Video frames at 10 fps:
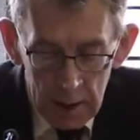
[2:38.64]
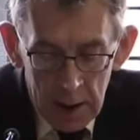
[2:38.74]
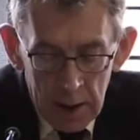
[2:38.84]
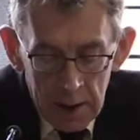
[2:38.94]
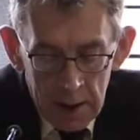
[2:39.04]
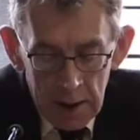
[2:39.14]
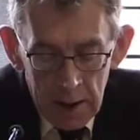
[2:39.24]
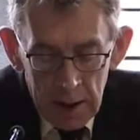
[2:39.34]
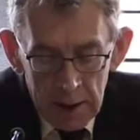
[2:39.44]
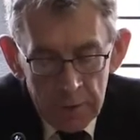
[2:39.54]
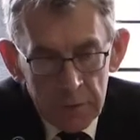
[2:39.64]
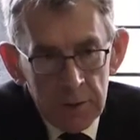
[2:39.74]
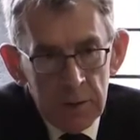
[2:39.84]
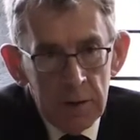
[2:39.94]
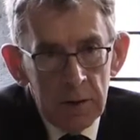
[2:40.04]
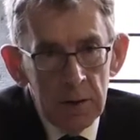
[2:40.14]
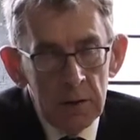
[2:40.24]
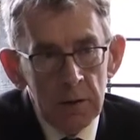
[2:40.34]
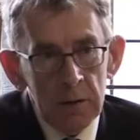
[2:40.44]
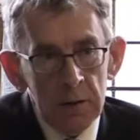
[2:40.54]
And
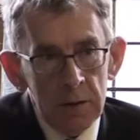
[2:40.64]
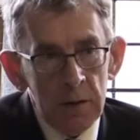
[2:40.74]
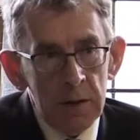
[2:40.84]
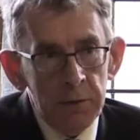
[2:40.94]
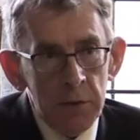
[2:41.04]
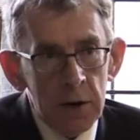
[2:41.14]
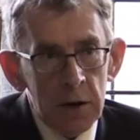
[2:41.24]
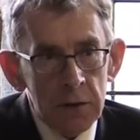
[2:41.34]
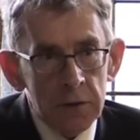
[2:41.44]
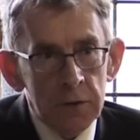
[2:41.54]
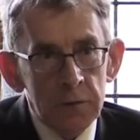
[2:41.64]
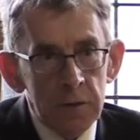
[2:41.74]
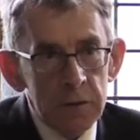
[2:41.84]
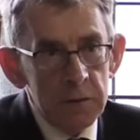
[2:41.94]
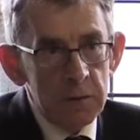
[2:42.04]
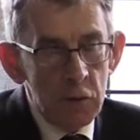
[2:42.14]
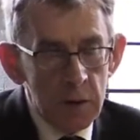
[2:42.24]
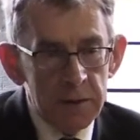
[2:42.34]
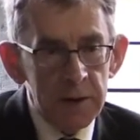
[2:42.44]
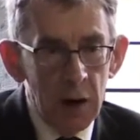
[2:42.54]
if we are to
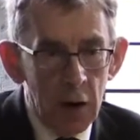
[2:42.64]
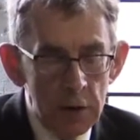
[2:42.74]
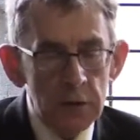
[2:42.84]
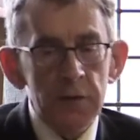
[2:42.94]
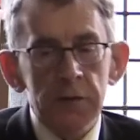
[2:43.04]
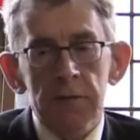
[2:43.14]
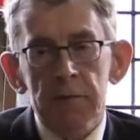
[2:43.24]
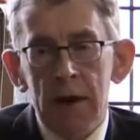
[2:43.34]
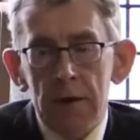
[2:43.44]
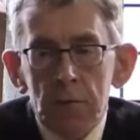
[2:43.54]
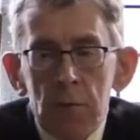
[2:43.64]
look at the origins of that,